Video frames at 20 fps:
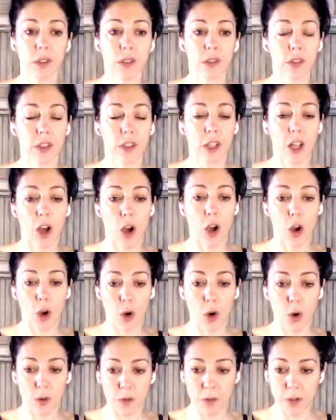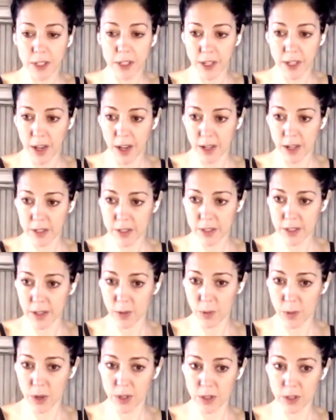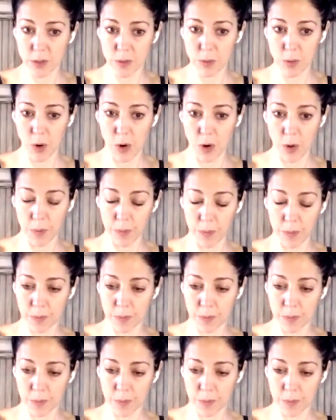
Slow vinyasa once more.